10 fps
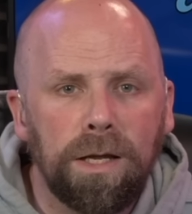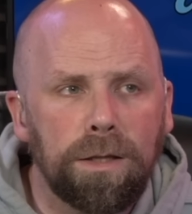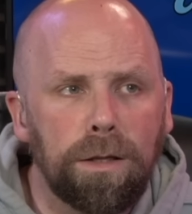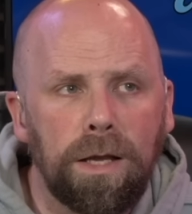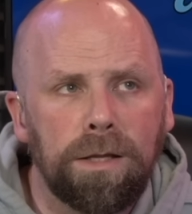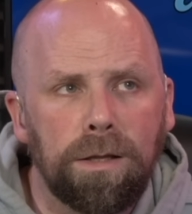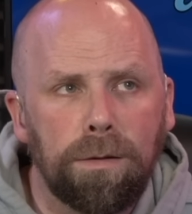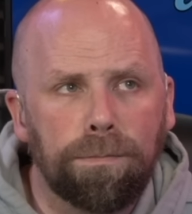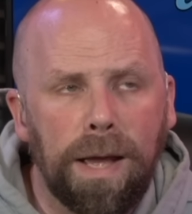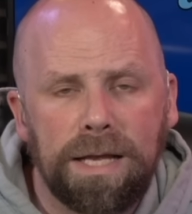in
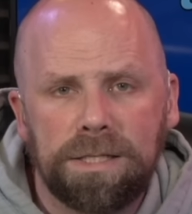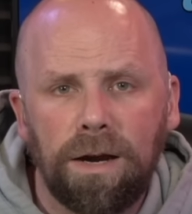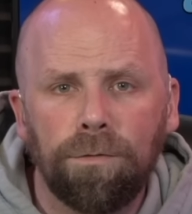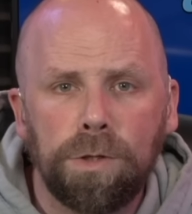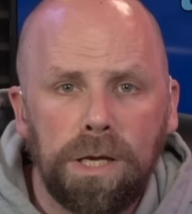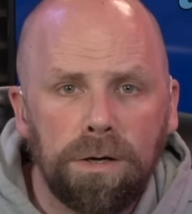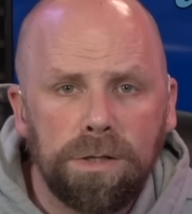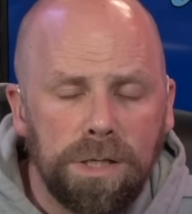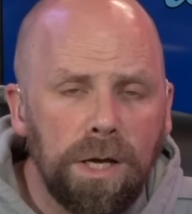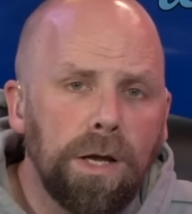the past several years.